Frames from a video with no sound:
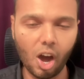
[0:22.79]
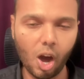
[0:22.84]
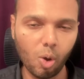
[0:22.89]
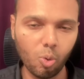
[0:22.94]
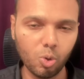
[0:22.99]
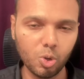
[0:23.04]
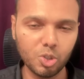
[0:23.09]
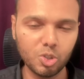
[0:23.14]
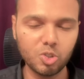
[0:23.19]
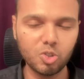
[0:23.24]

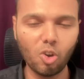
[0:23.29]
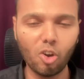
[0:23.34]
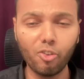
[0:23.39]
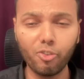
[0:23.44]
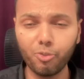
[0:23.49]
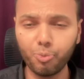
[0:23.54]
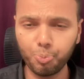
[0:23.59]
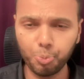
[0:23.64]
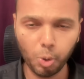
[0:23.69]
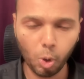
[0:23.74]
hours
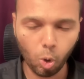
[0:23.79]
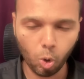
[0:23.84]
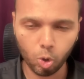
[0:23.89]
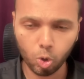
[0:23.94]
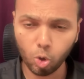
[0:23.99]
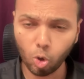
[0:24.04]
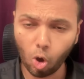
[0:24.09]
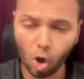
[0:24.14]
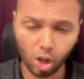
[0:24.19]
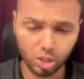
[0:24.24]
of pure
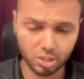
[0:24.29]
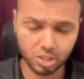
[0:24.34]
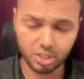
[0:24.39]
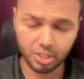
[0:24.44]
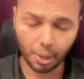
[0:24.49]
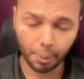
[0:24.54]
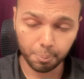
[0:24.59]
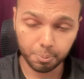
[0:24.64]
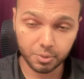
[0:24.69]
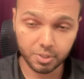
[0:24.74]

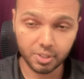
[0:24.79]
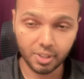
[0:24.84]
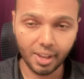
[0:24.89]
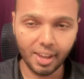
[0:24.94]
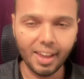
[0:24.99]
concepts